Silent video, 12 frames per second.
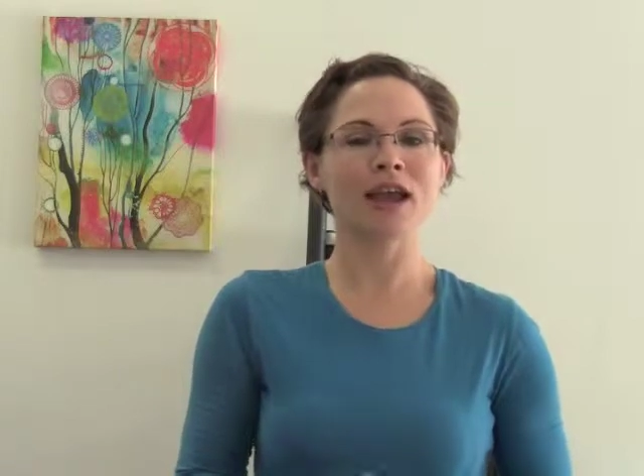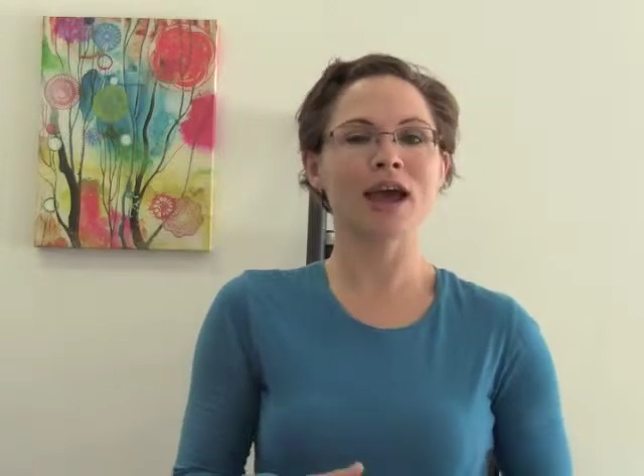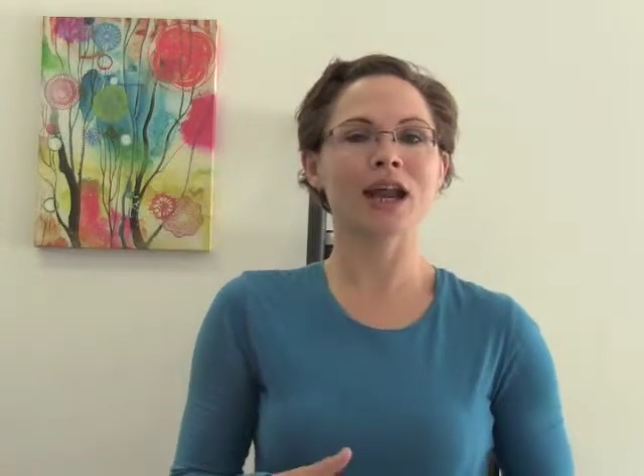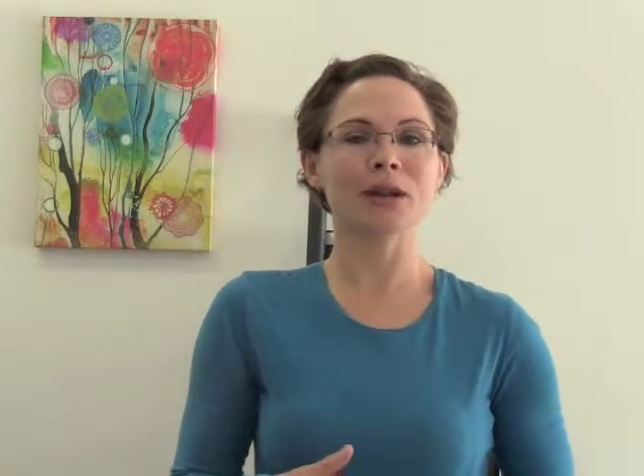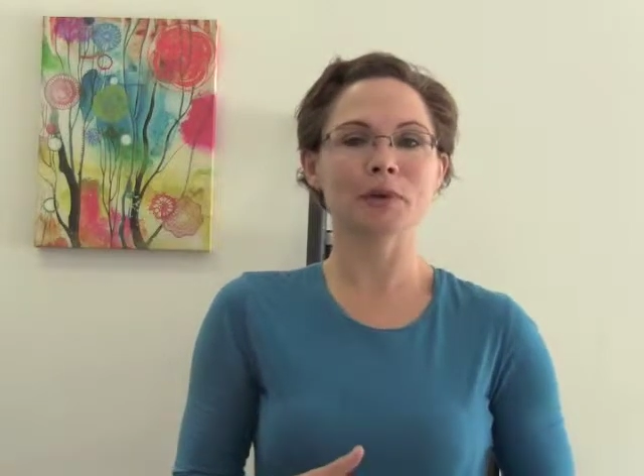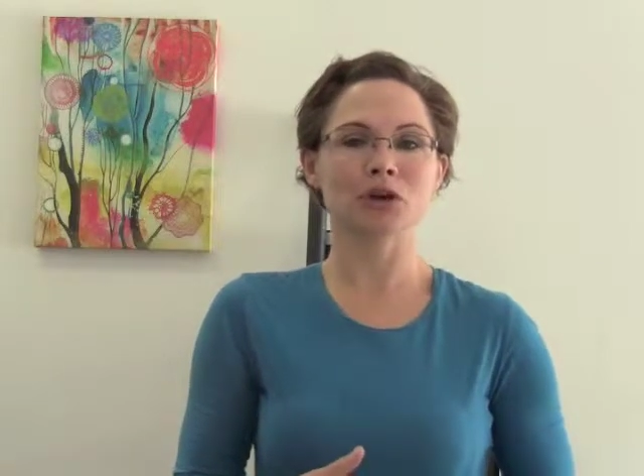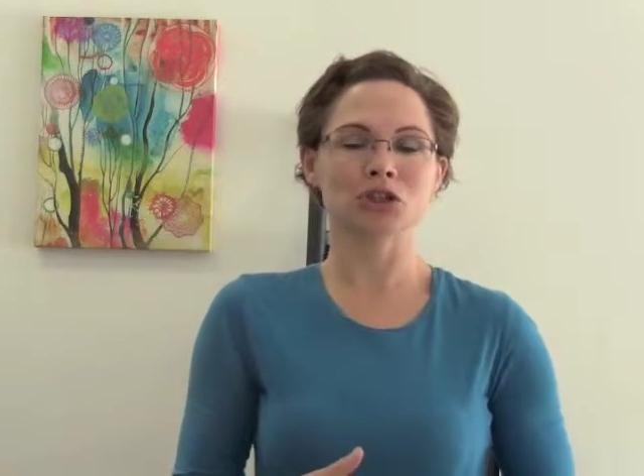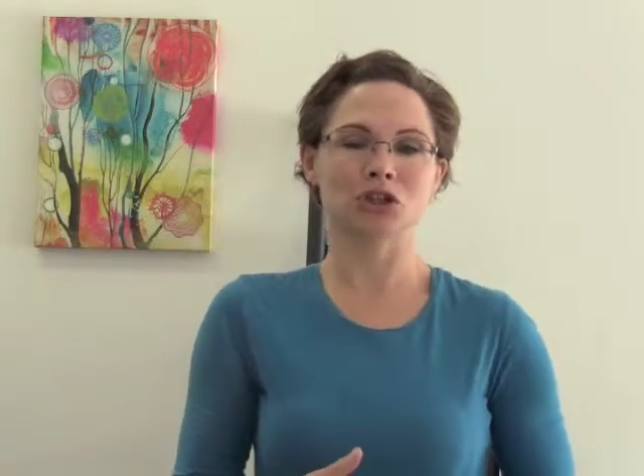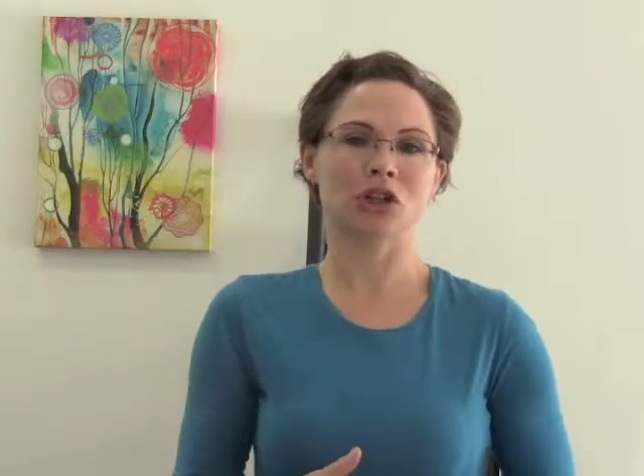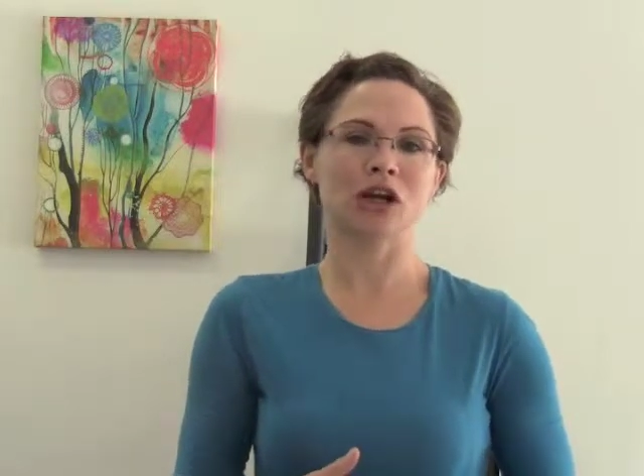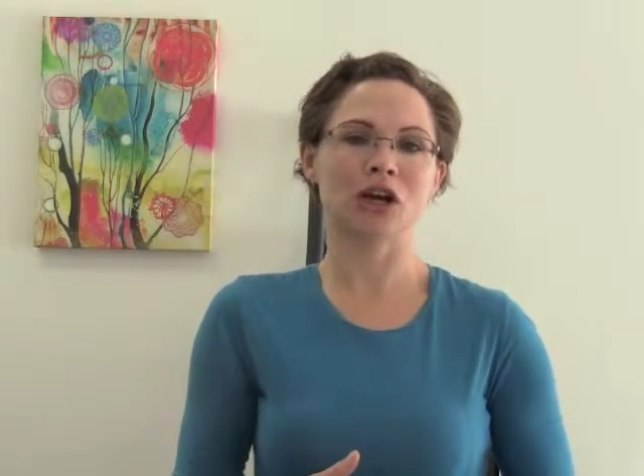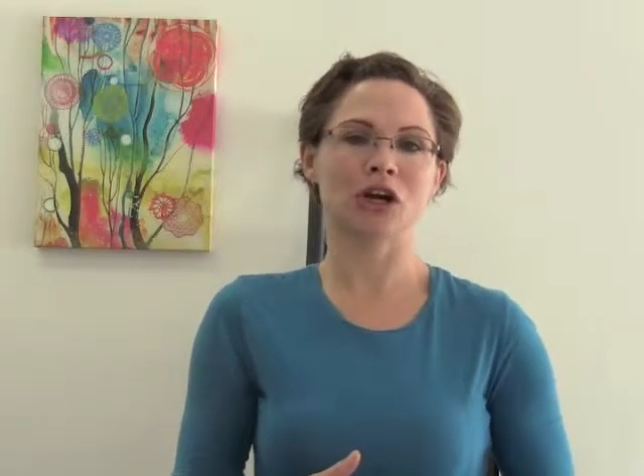and
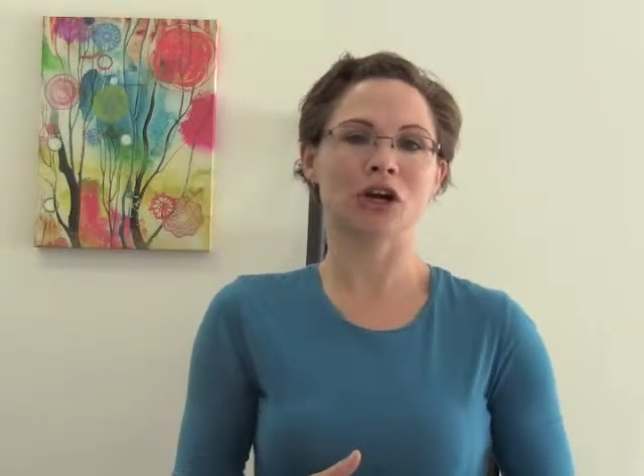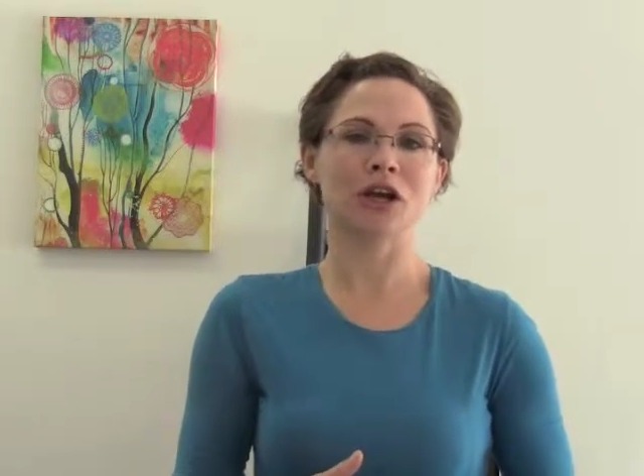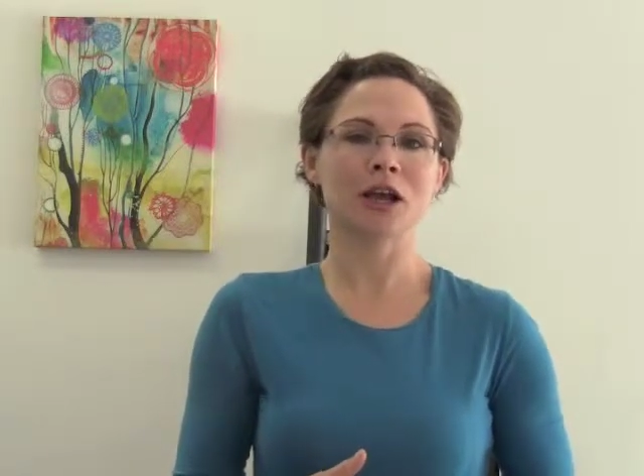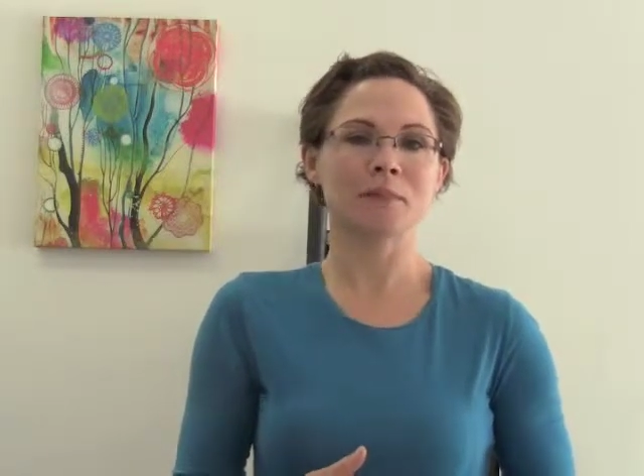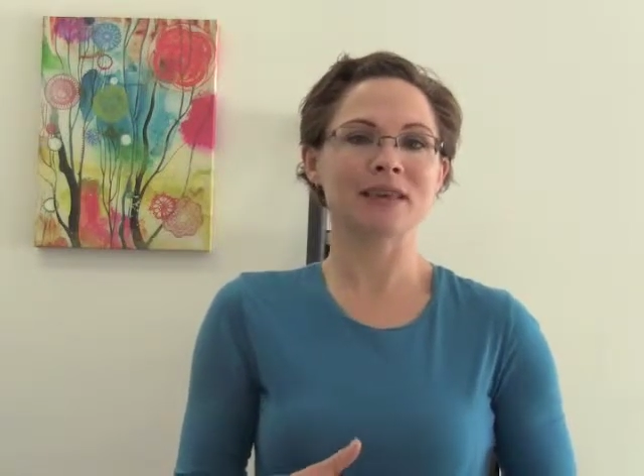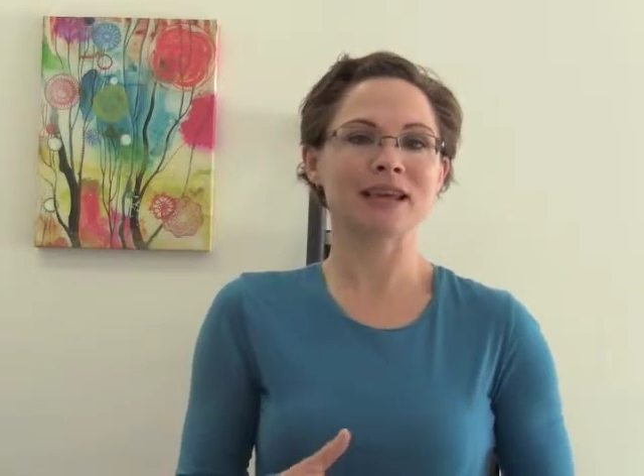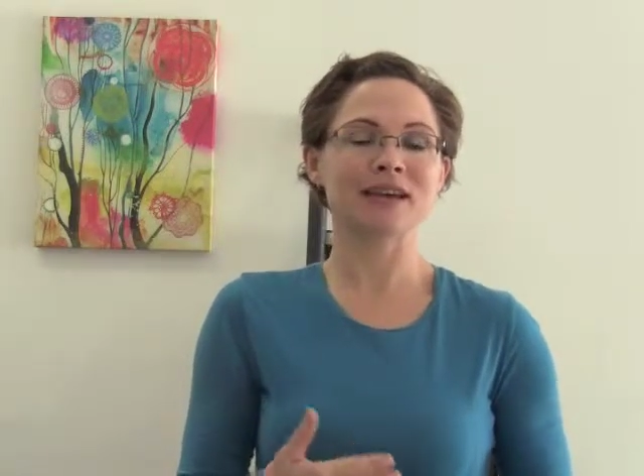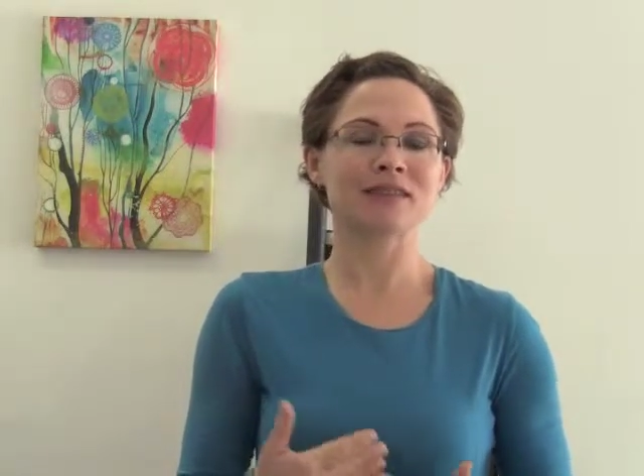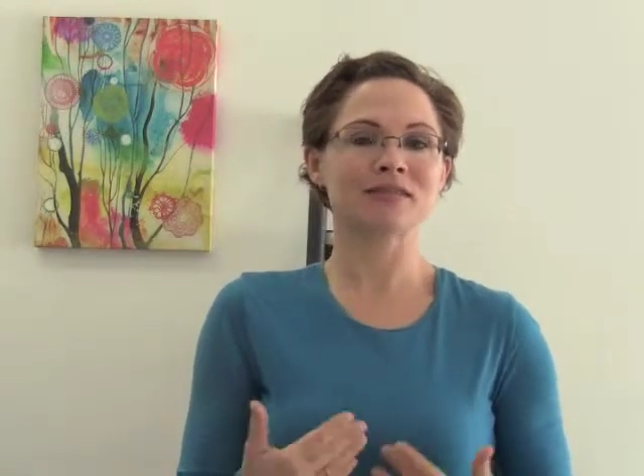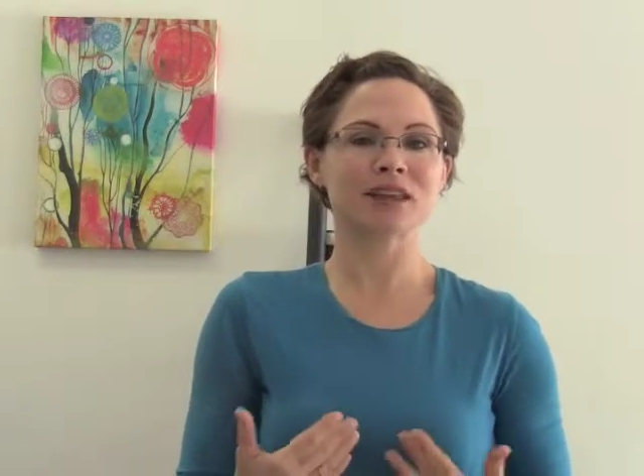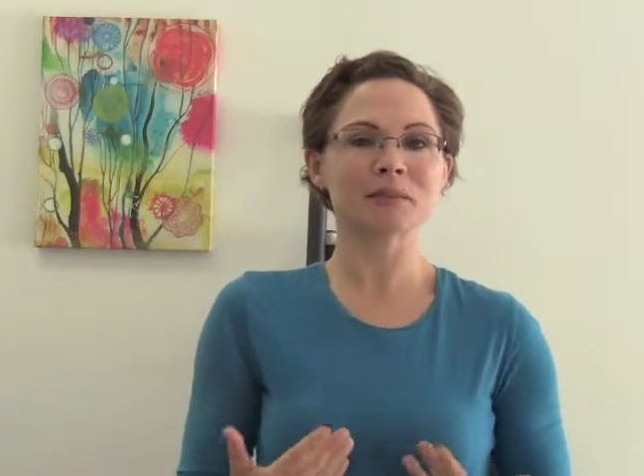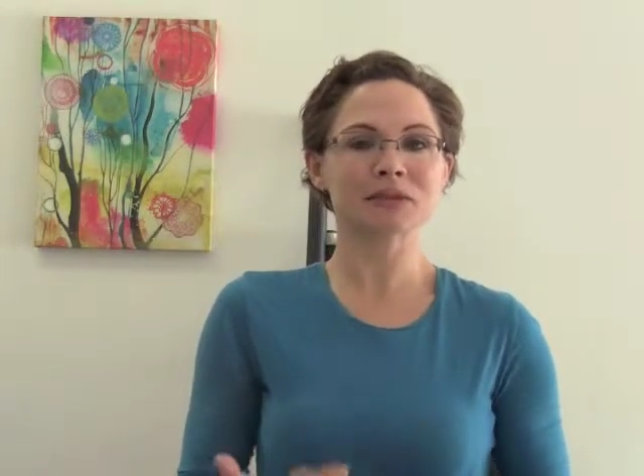emotional hunger because
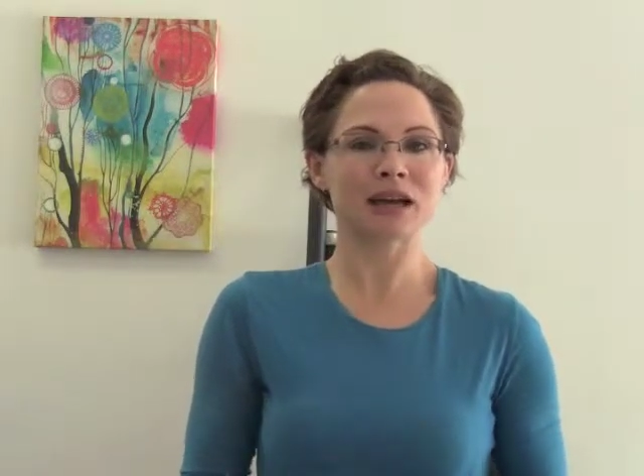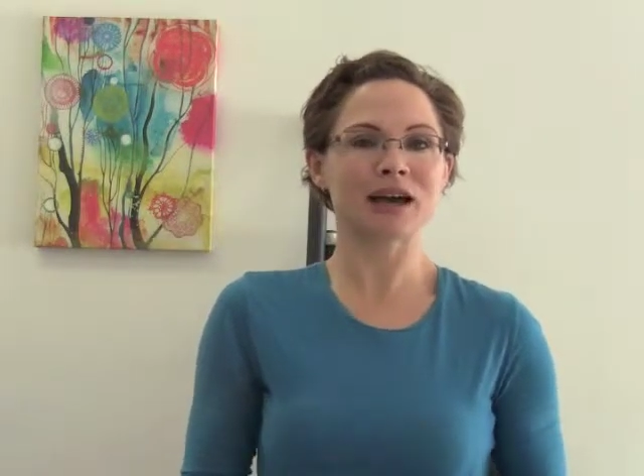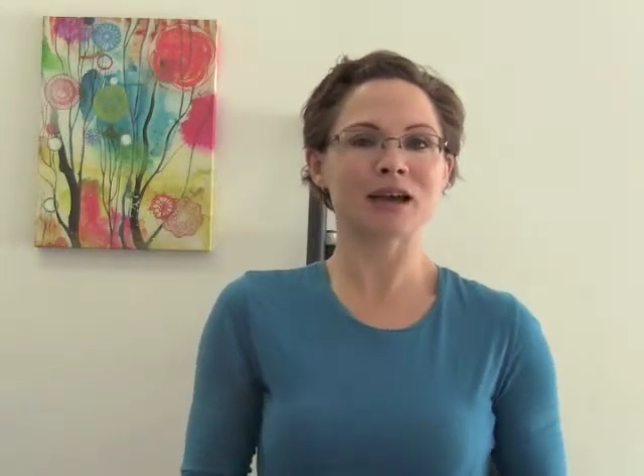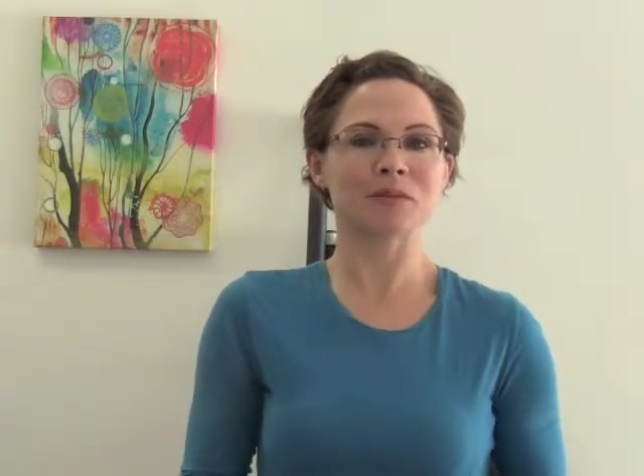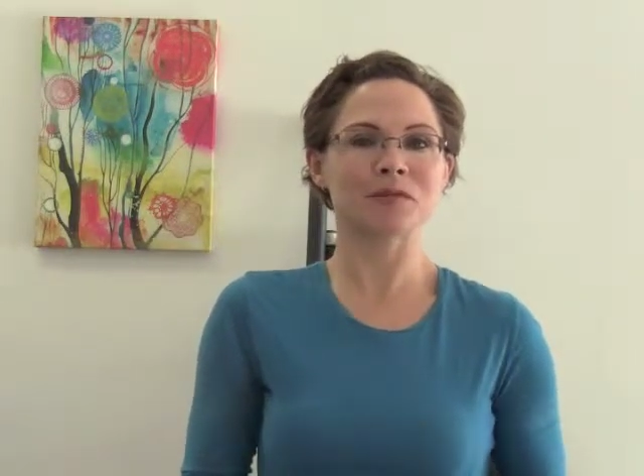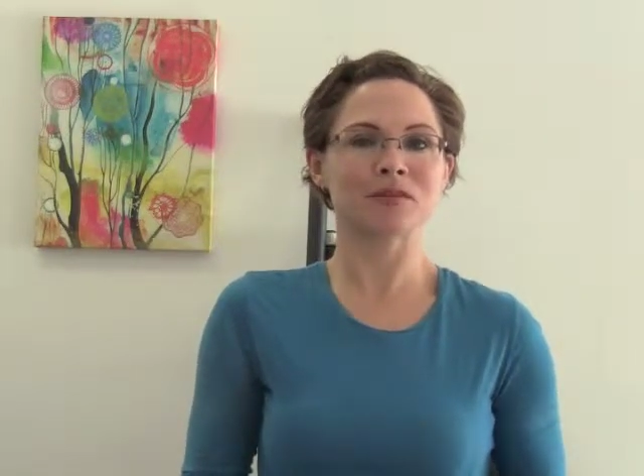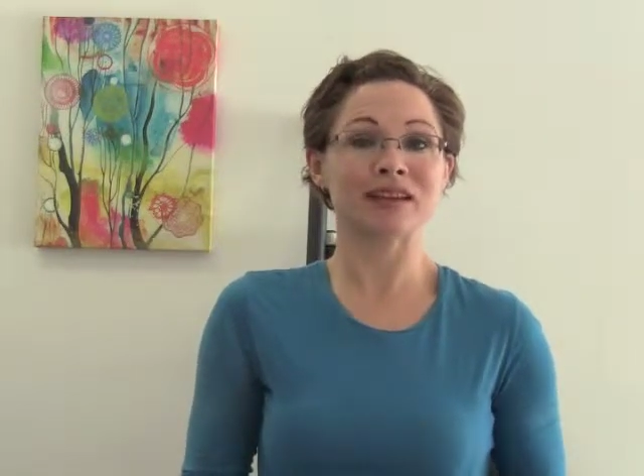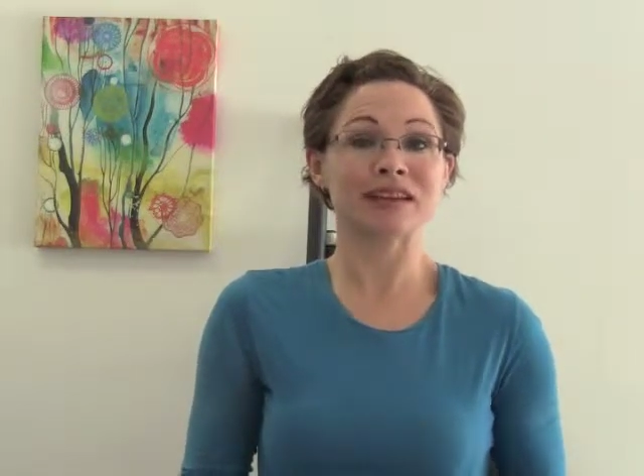sometimes